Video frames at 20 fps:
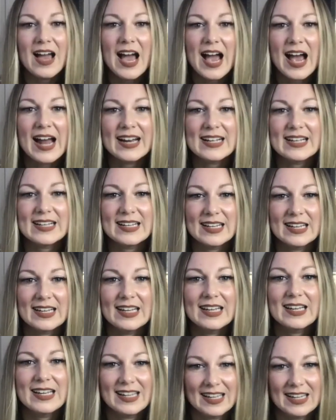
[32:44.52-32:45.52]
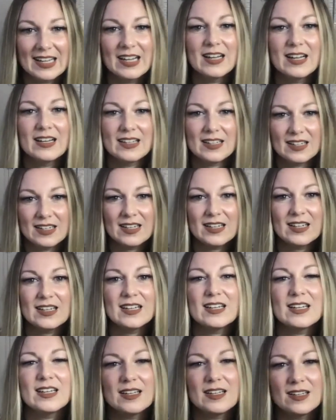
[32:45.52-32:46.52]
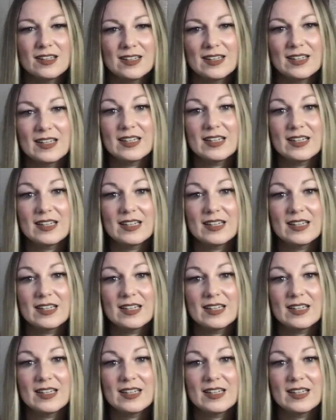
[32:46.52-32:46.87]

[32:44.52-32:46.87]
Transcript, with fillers: was hard but it was it was worth it